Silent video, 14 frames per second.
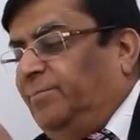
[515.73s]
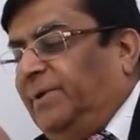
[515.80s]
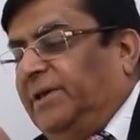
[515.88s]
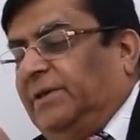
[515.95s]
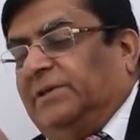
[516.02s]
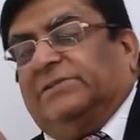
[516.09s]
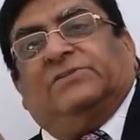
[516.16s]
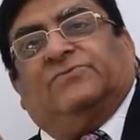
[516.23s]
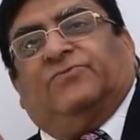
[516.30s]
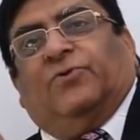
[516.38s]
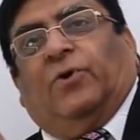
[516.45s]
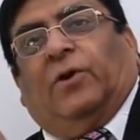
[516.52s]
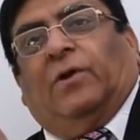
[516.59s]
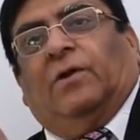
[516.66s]
b is
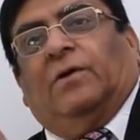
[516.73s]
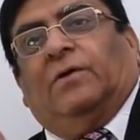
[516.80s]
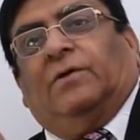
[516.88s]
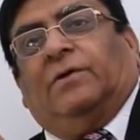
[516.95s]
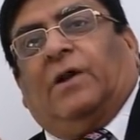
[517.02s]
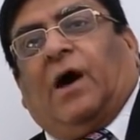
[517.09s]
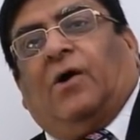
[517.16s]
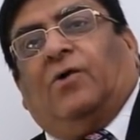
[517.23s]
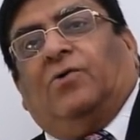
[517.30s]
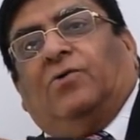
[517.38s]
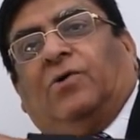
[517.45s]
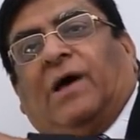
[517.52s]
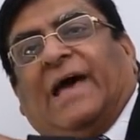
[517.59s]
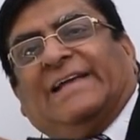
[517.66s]
full.
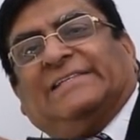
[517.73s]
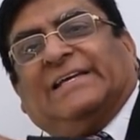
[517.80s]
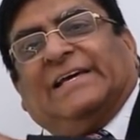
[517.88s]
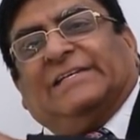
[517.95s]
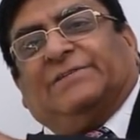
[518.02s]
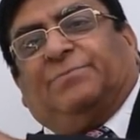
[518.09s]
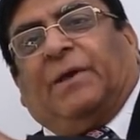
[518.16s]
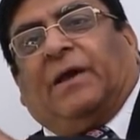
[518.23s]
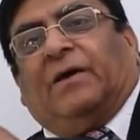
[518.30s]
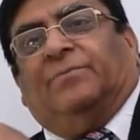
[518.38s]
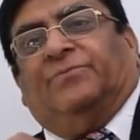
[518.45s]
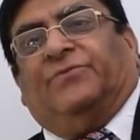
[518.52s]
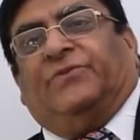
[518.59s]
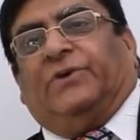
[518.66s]
Now h has
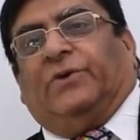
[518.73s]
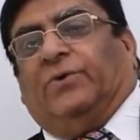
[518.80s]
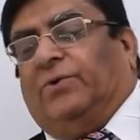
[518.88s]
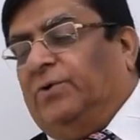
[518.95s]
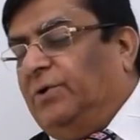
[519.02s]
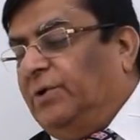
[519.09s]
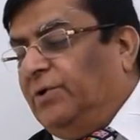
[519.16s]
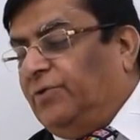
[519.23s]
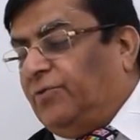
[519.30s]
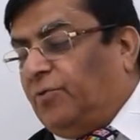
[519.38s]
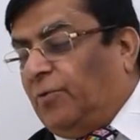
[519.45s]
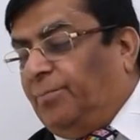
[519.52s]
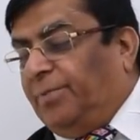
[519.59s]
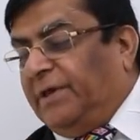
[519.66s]
become 0
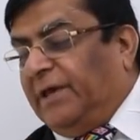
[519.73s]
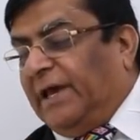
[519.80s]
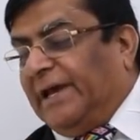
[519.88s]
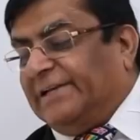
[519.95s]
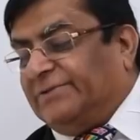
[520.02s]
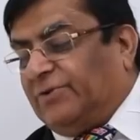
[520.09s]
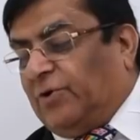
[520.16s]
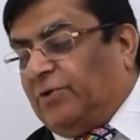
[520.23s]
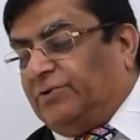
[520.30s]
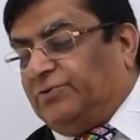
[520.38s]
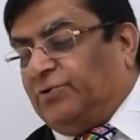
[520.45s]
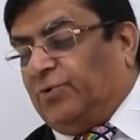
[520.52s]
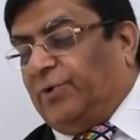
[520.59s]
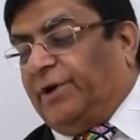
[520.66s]
so, B has
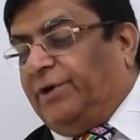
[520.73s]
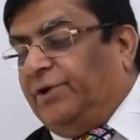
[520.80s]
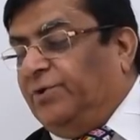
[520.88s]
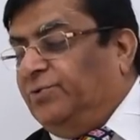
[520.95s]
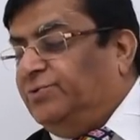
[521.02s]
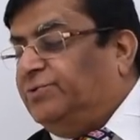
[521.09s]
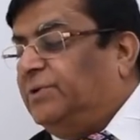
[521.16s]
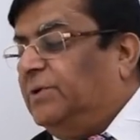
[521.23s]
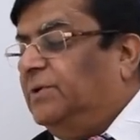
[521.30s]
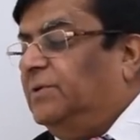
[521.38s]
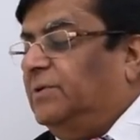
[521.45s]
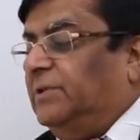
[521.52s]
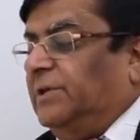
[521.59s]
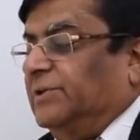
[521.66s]
also reduced
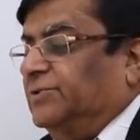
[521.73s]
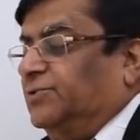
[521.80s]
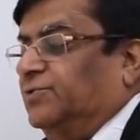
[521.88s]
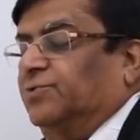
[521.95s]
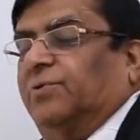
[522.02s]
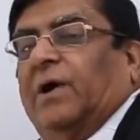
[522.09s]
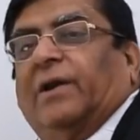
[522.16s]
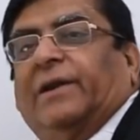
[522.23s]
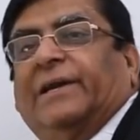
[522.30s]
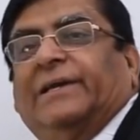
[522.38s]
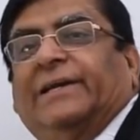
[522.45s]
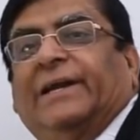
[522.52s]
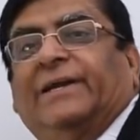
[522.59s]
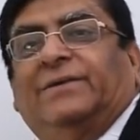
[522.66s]
these two are
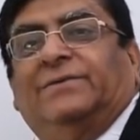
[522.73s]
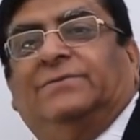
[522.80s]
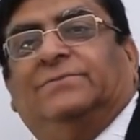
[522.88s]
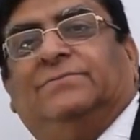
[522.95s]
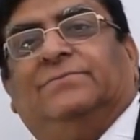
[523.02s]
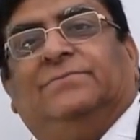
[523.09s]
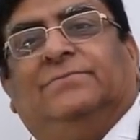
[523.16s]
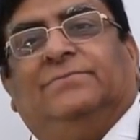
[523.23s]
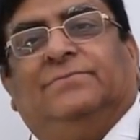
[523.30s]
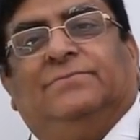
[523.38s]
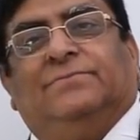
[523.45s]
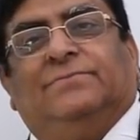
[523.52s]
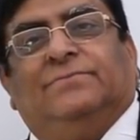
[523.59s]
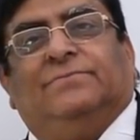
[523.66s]
retained
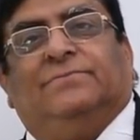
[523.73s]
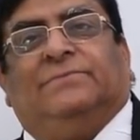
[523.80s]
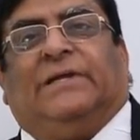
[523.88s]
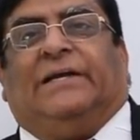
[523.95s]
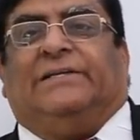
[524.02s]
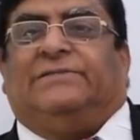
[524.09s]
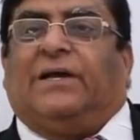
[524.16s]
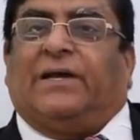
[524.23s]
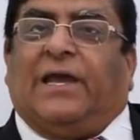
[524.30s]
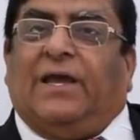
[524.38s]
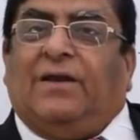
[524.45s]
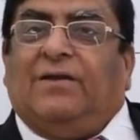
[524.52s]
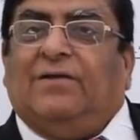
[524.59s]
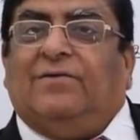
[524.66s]
that is
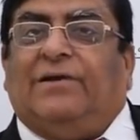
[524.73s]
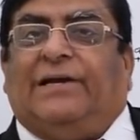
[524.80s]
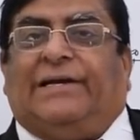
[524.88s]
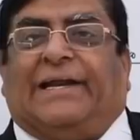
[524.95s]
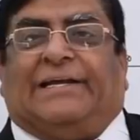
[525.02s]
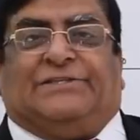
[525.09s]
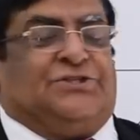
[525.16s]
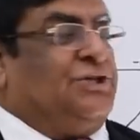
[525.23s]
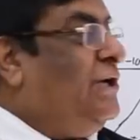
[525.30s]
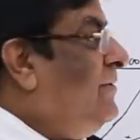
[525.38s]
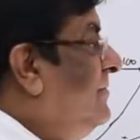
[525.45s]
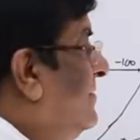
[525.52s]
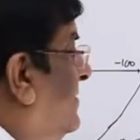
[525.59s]
again retention.